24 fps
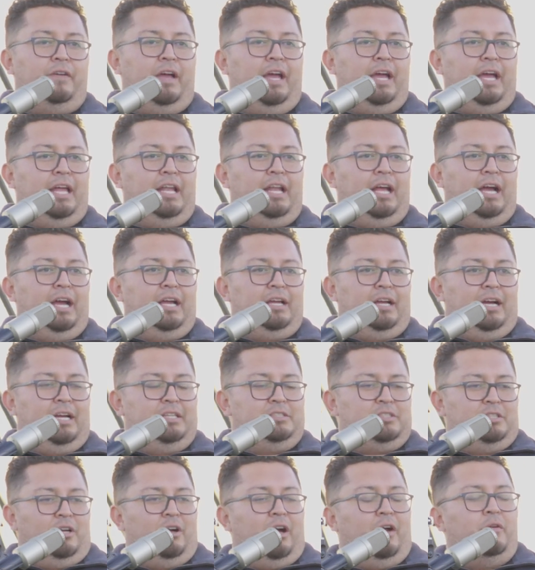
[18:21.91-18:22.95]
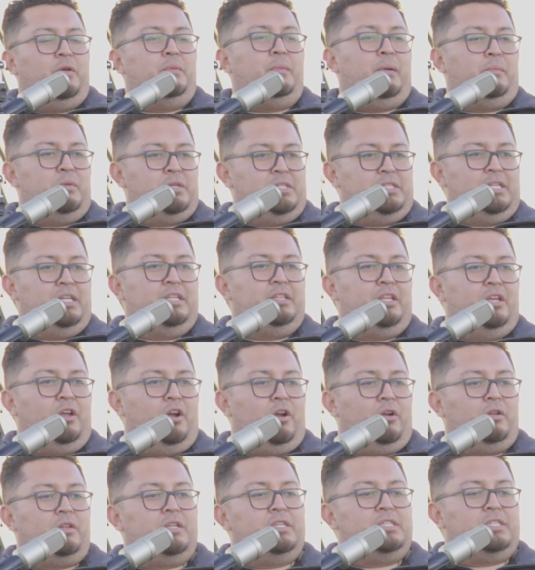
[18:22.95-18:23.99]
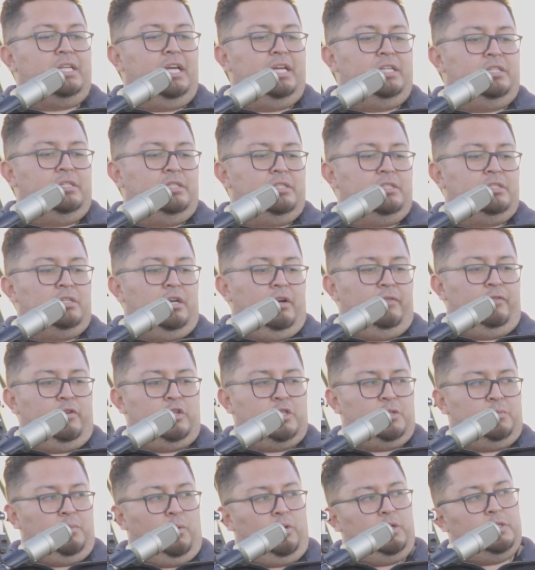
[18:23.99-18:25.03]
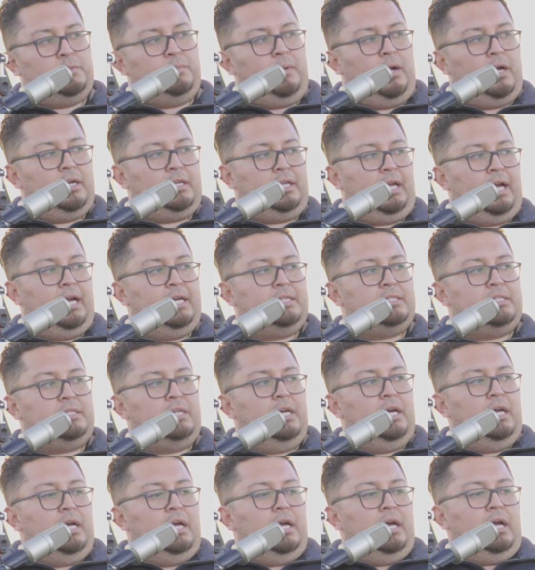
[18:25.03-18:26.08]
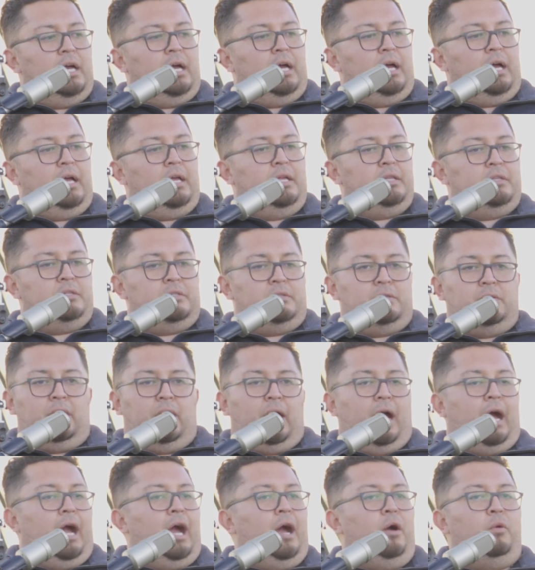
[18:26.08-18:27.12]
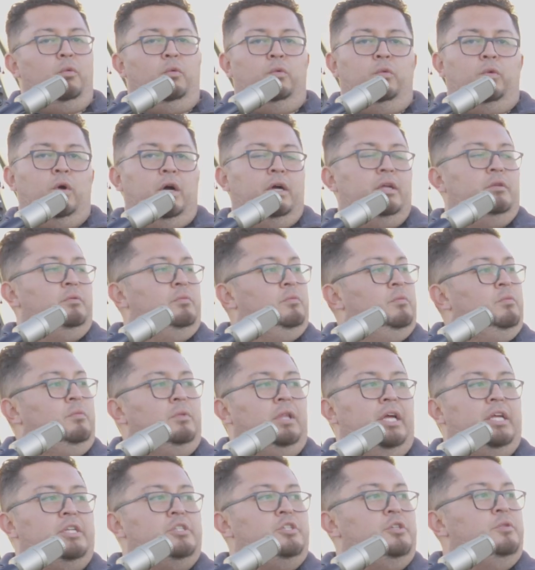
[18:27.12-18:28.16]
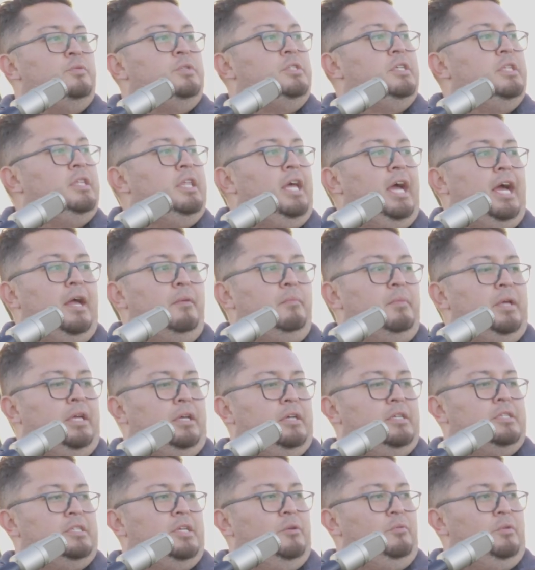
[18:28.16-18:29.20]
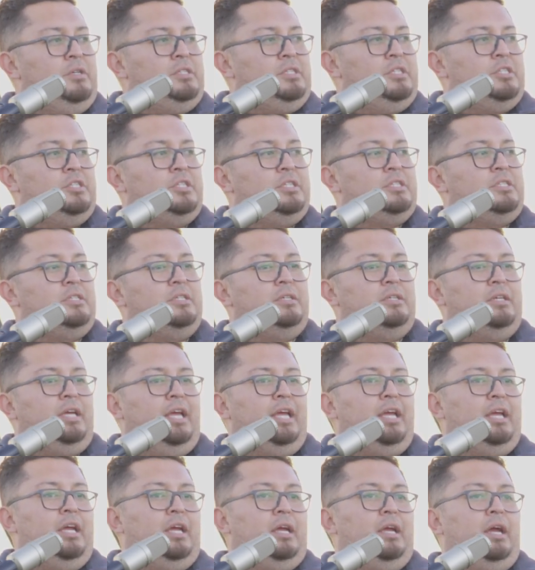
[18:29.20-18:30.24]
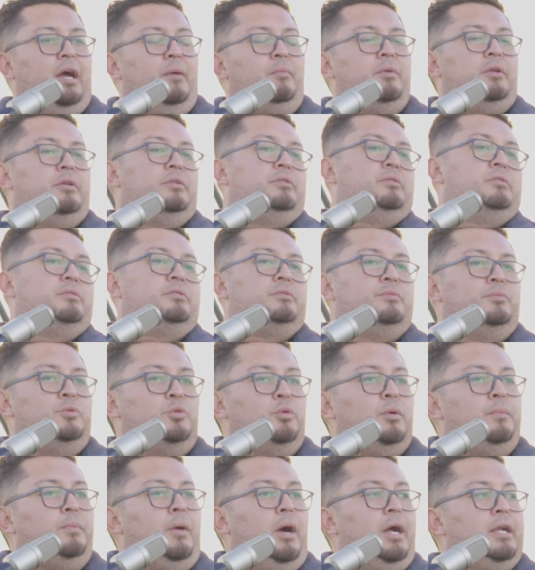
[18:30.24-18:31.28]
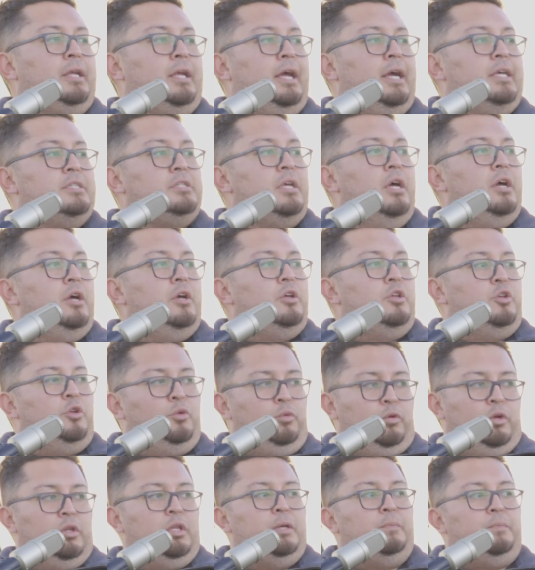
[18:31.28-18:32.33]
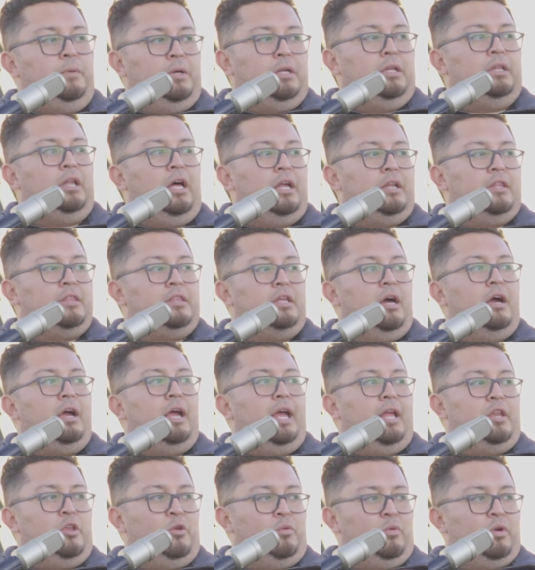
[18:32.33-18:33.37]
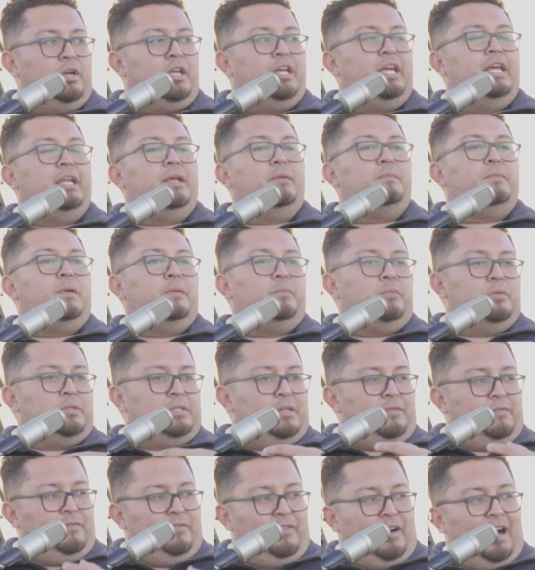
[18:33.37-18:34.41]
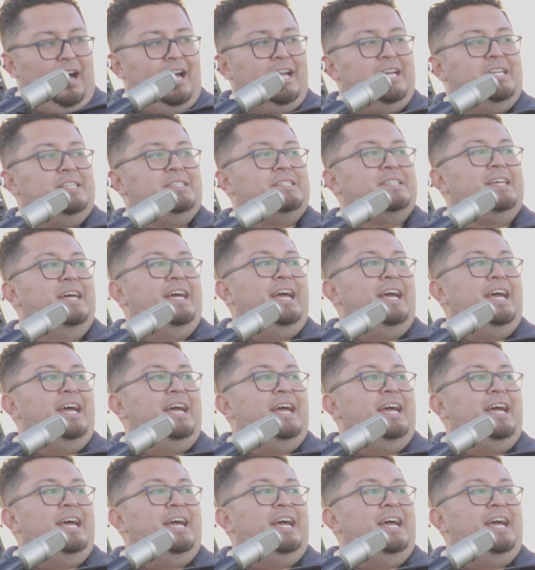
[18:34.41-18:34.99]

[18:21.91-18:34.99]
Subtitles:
And I remember seeing the early stages of your sports podcast. What led you to that? Because it wasn't just hey, I'm going to just do a podcast. You really put a lot of thought, and you were getting people's advice.